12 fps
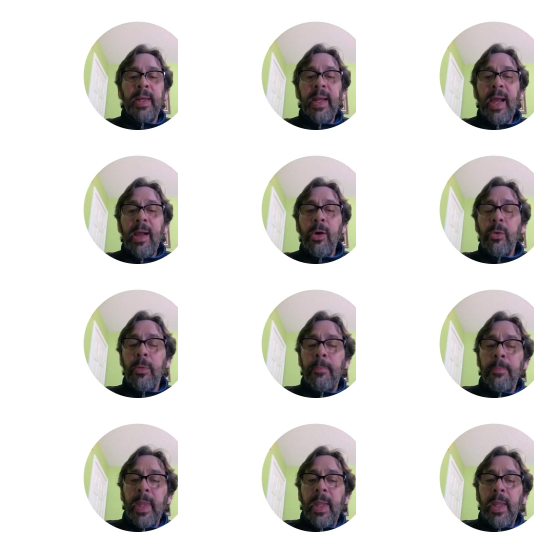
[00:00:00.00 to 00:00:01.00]
Now
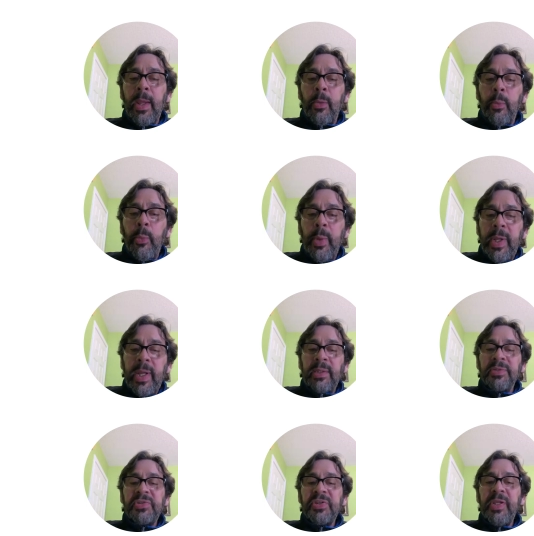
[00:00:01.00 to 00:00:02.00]
we
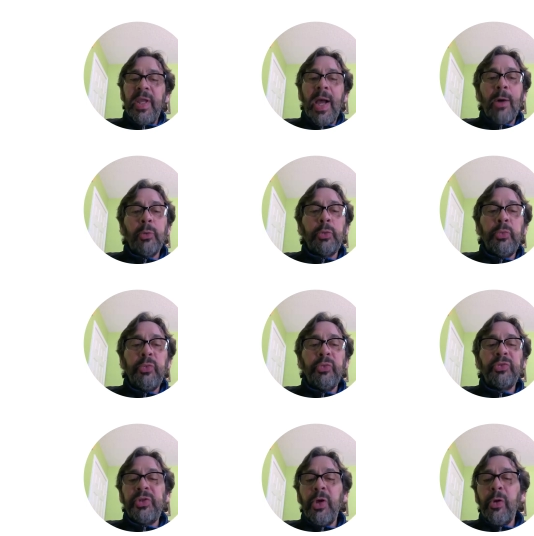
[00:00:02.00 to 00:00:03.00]
can see how to
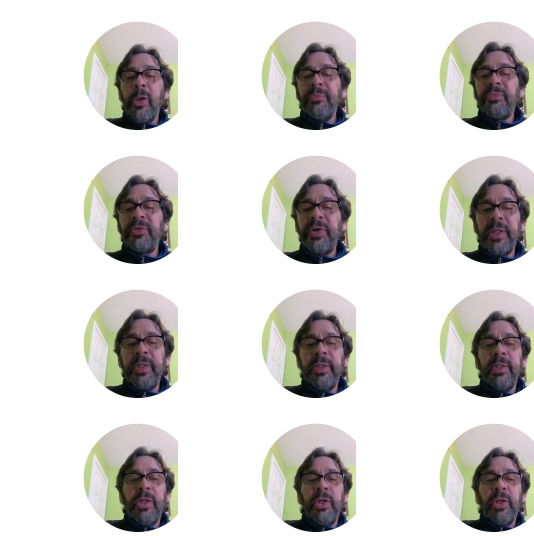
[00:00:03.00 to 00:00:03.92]
use theorem 3